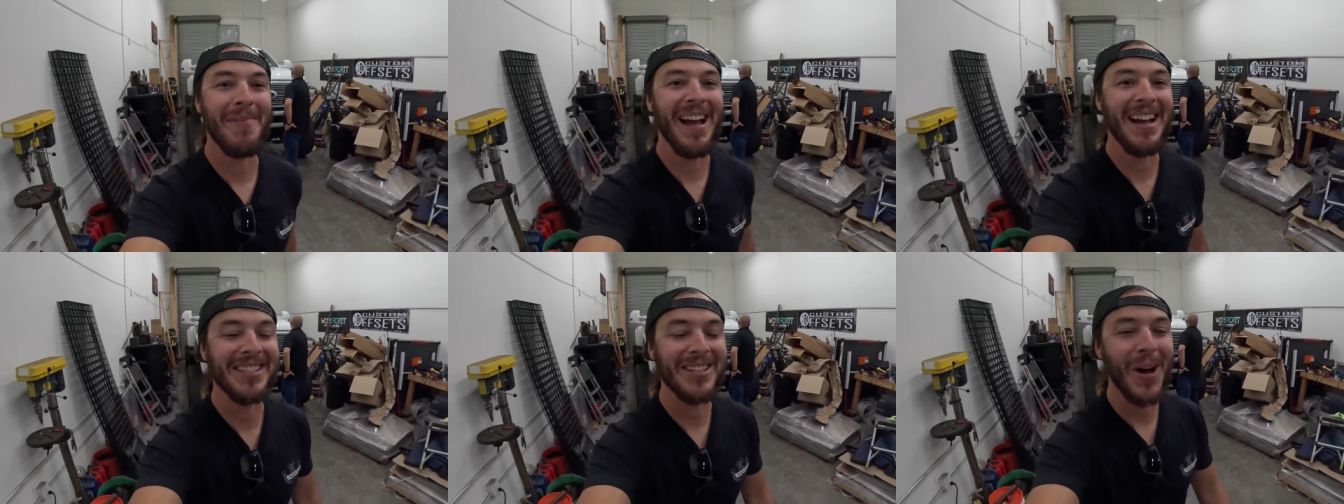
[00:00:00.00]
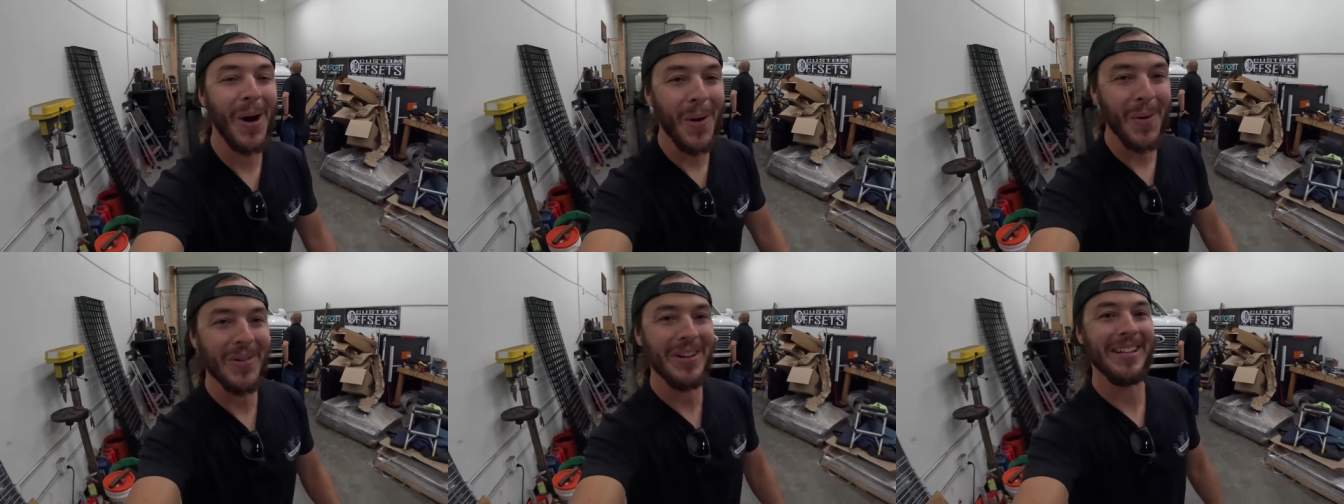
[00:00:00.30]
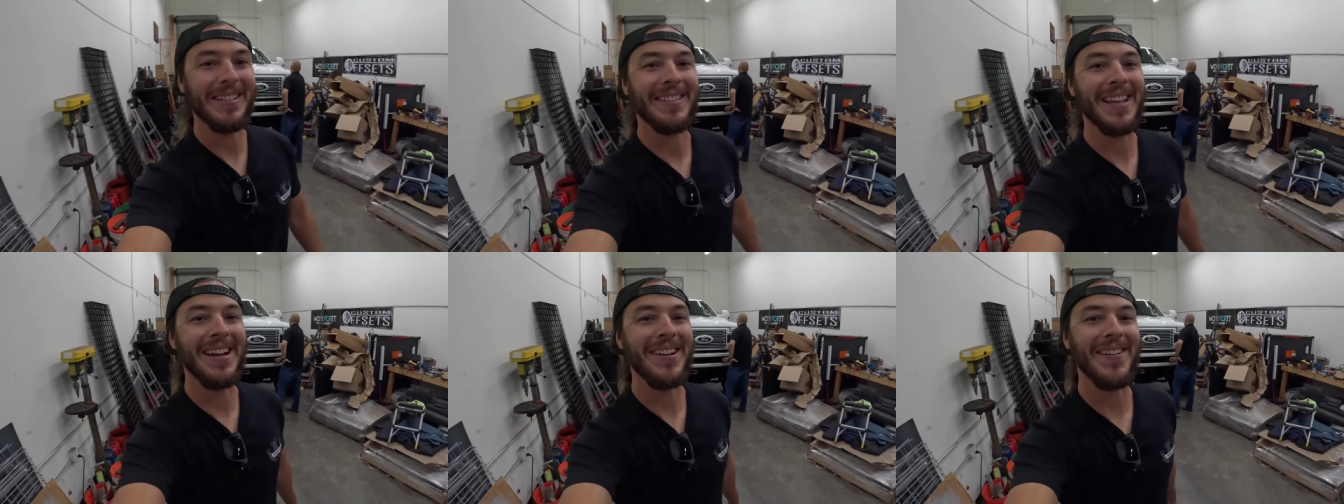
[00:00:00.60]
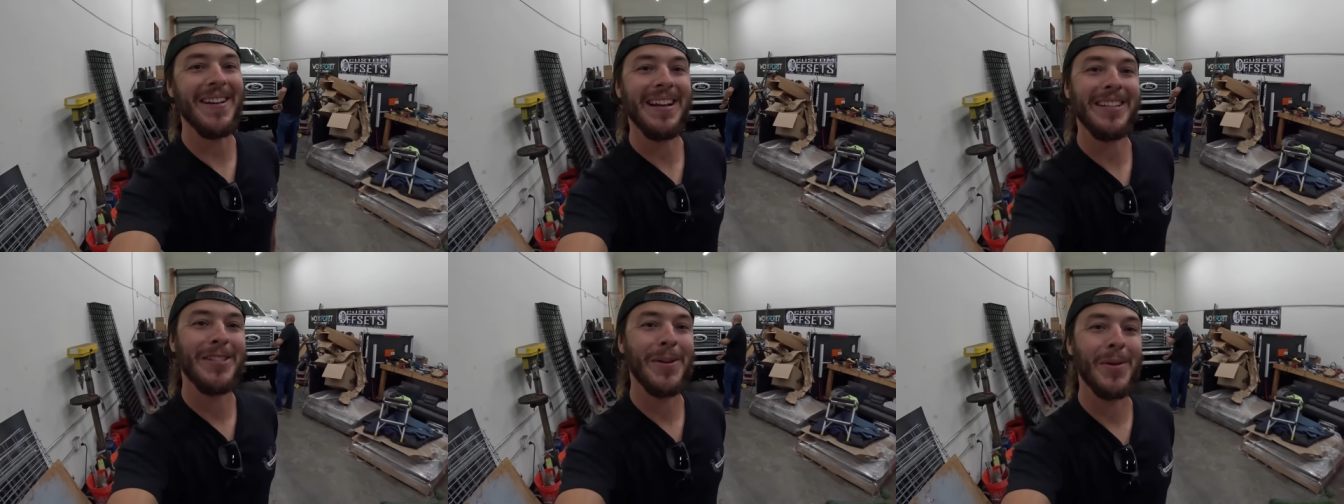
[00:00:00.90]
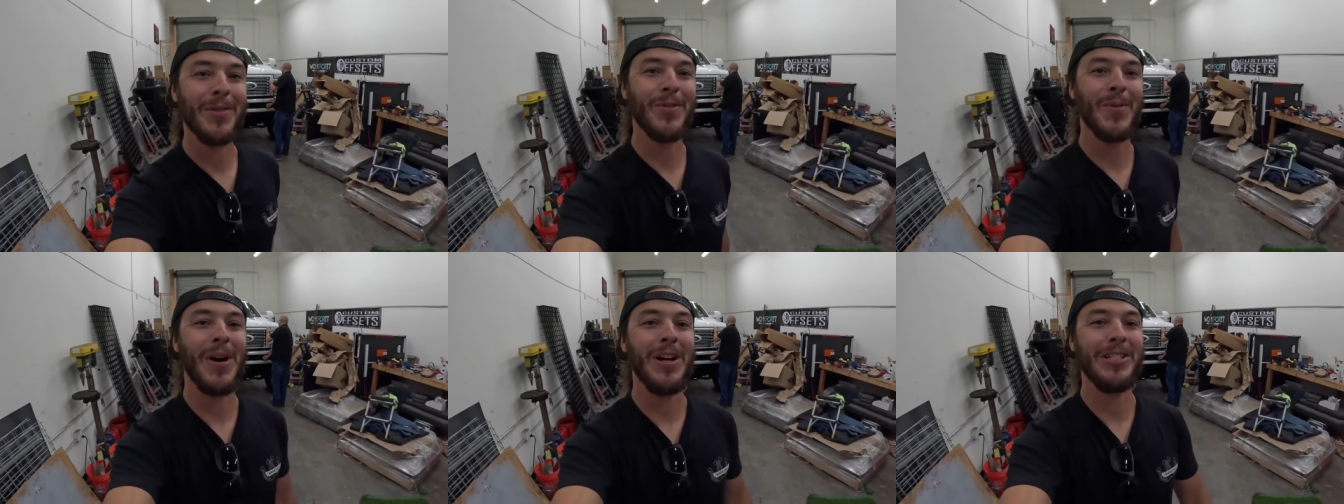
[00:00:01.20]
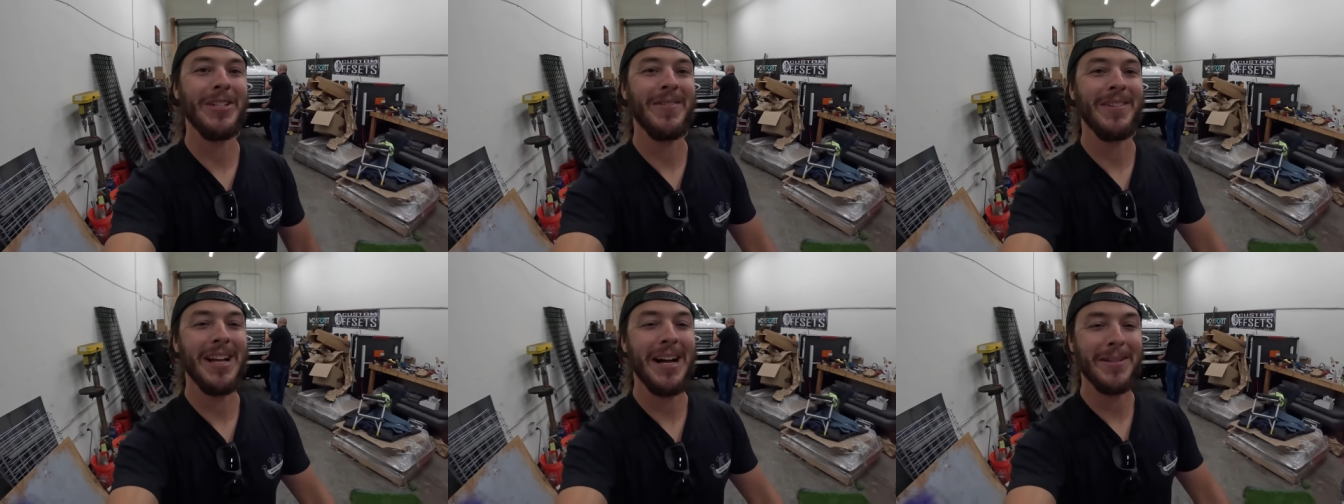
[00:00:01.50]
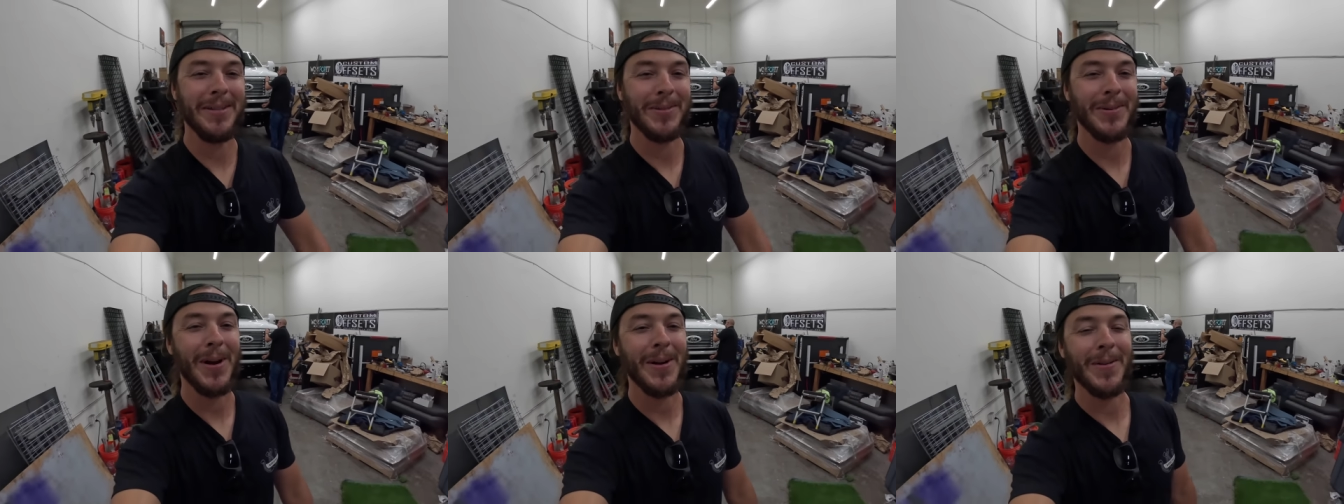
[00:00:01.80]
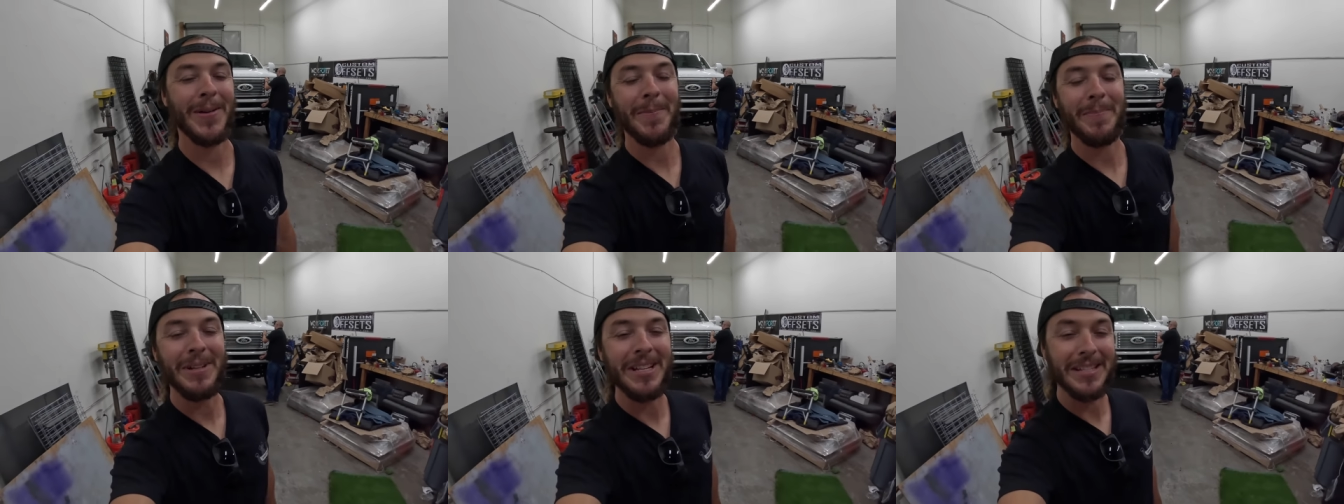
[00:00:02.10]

As always, thank you guys so much for watching. If you're not subscribed already,